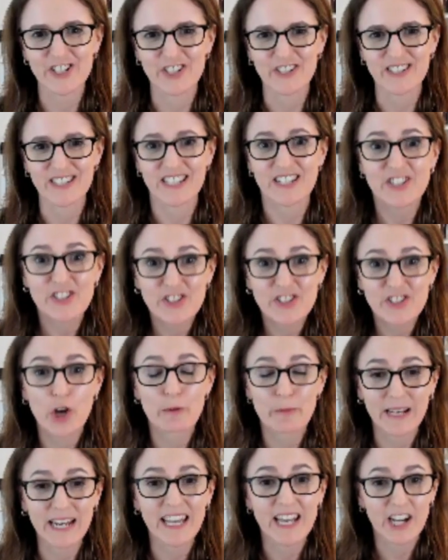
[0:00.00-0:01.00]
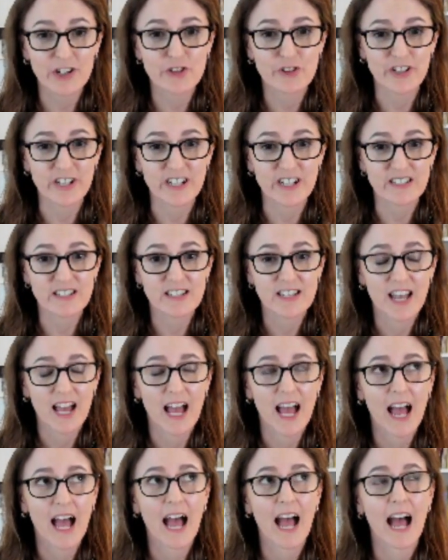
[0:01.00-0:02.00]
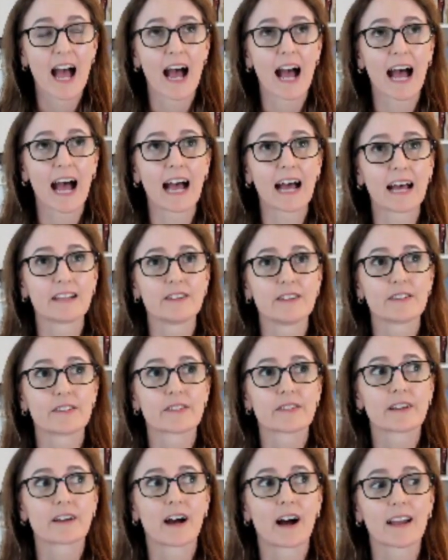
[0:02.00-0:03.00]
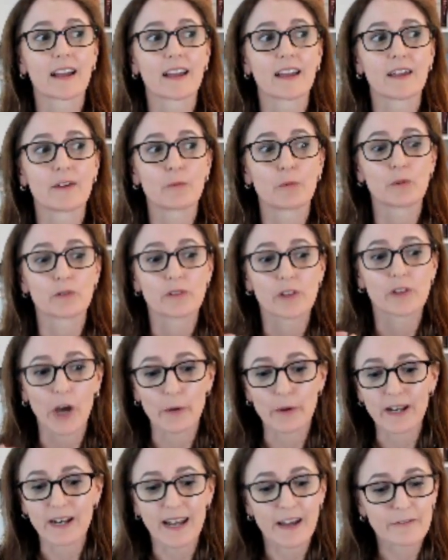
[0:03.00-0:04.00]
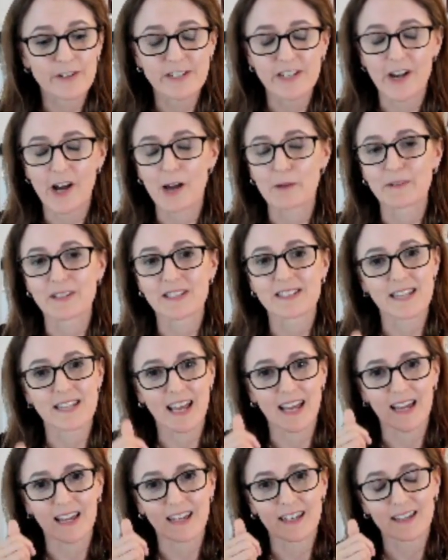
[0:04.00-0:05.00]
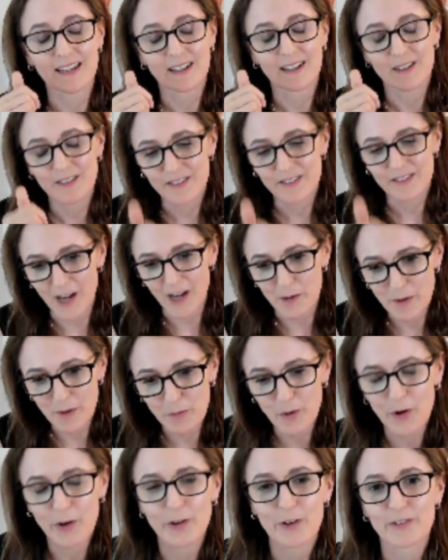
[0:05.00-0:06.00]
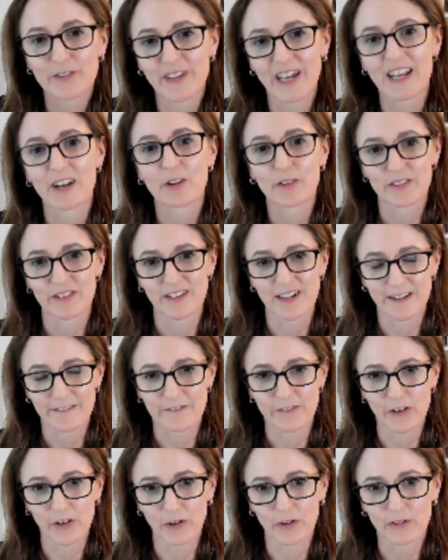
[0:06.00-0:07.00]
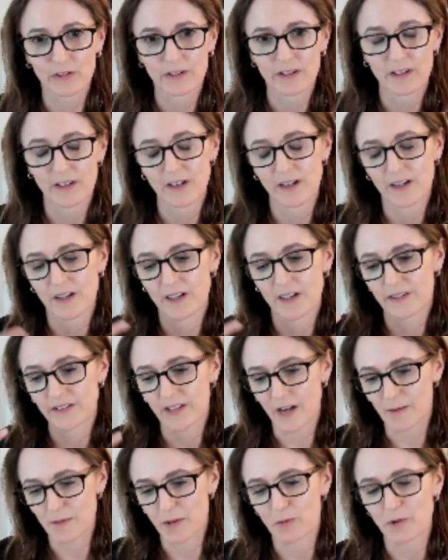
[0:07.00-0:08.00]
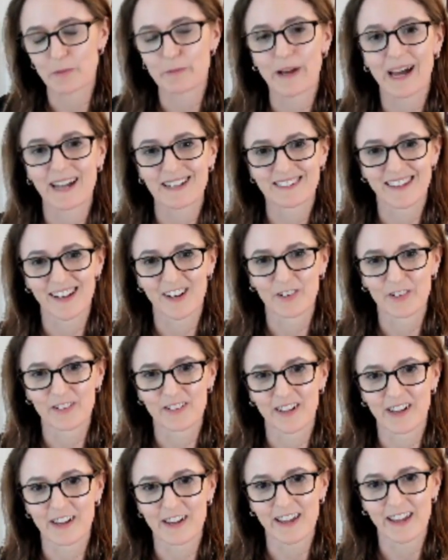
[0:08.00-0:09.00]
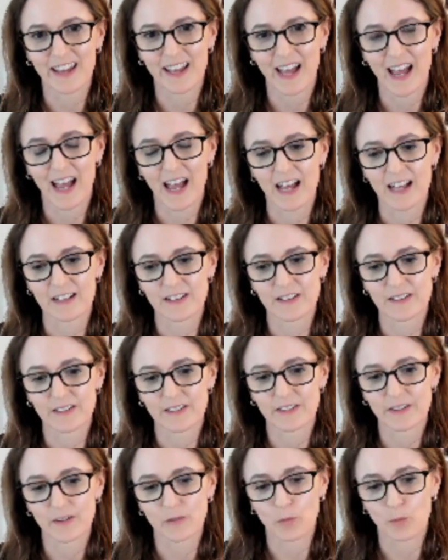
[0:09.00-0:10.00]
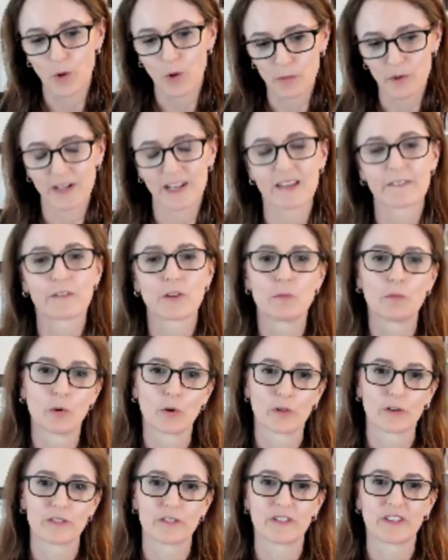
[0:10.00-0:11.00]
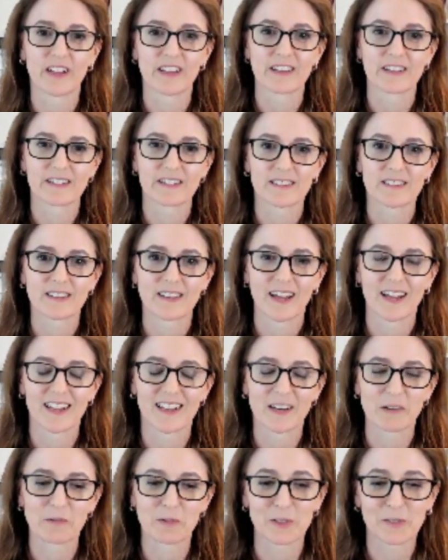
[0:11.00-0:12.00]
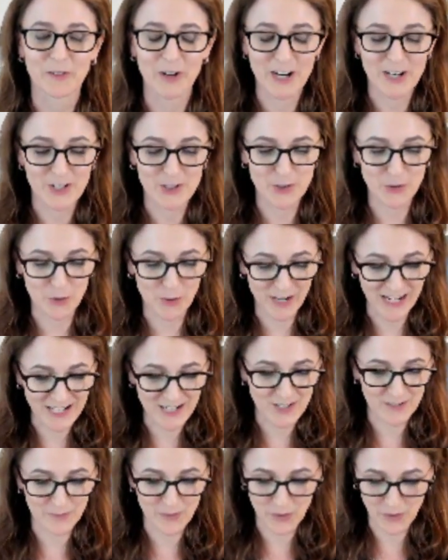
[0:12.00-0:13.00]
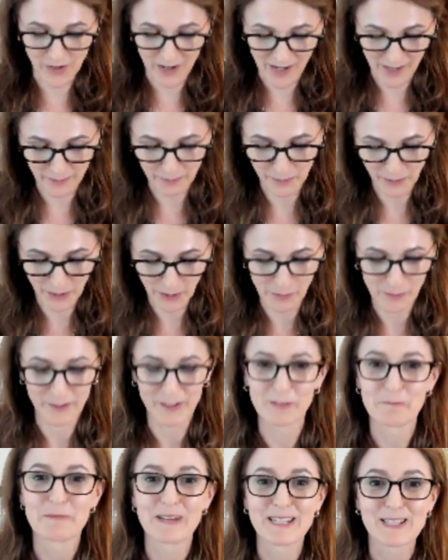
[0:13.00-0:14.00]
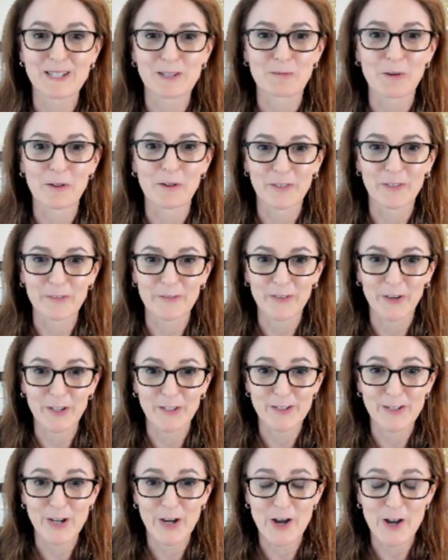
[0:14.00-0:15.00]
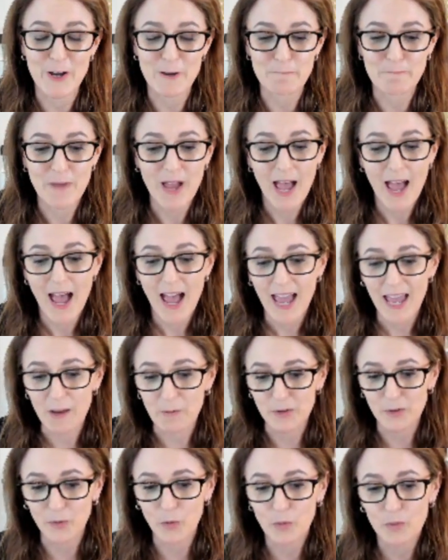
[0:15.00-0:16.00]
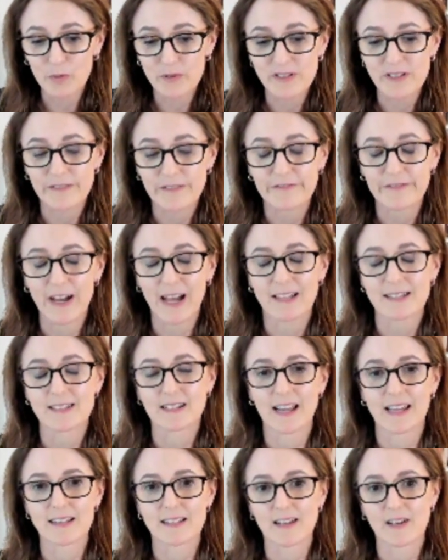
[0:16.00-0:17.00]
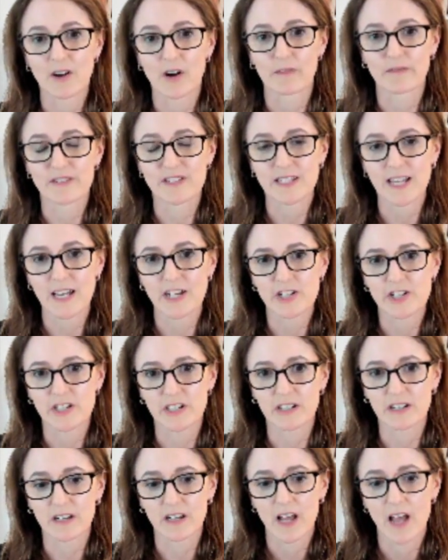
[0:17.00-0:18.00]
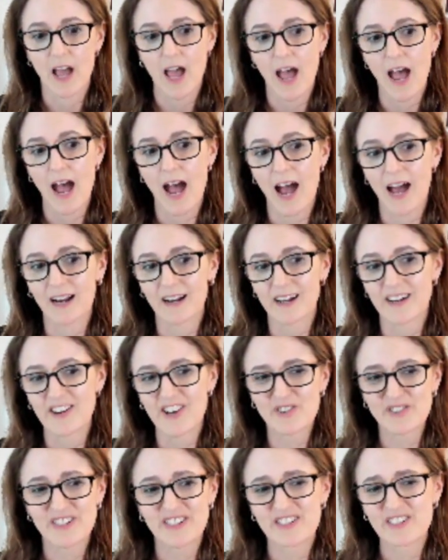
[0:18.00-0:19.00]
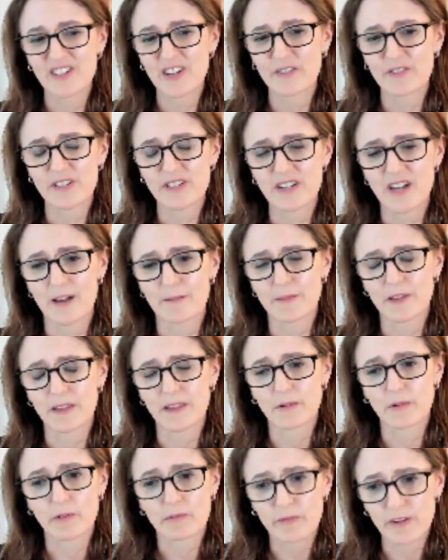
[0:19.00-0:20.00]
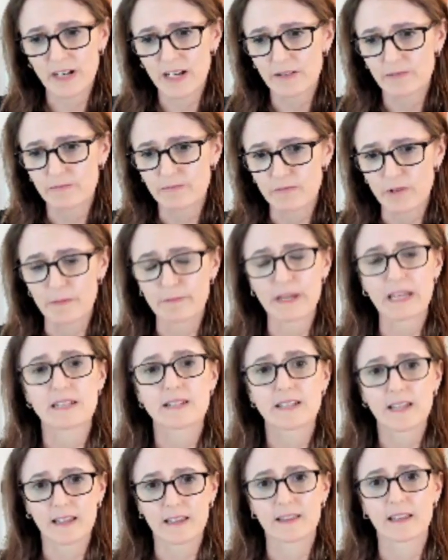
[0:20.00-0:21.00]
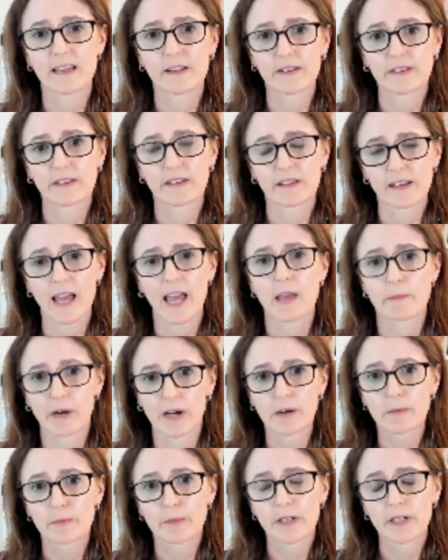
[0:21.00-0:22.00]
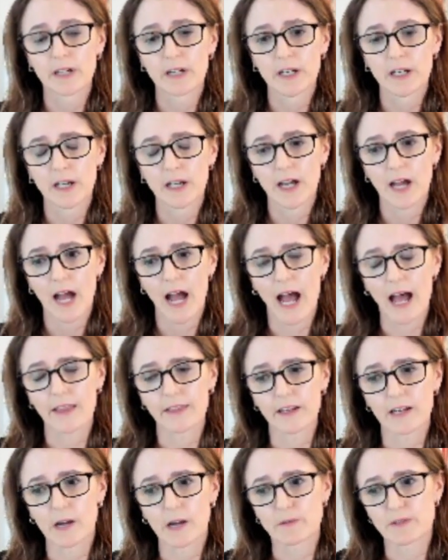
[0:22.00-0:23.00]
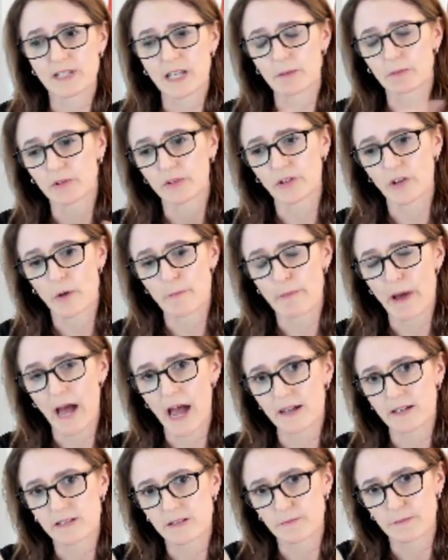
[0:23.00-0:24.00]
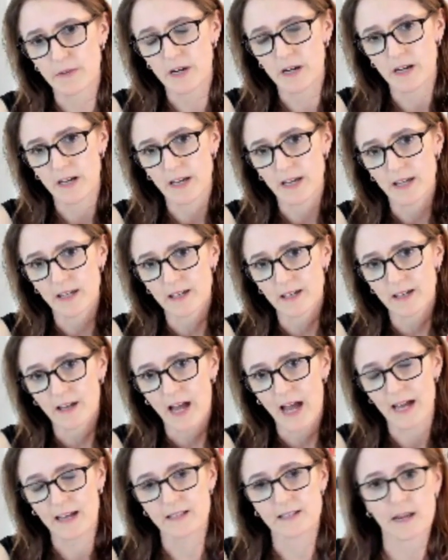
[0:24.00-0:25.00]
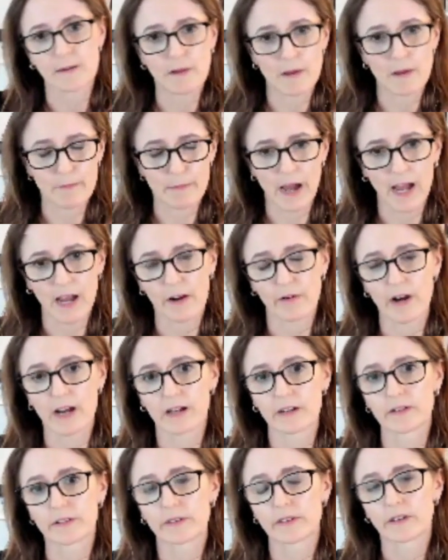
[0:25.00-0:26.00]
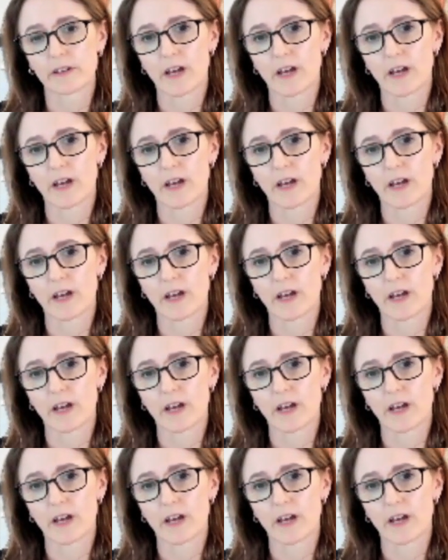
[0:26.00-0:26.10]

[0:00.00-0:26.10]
so many countries. And I would go in every time and say, tell me what a good day looks like for you. Tell me what a bad day looks like, and what would give you more good days. And it was a very short interview guide when I go in and meet someone for the first time. It was always a fascinating conversation. And I noticed over time that there were really repeating things that came up, and that I was able to go back to my academic background,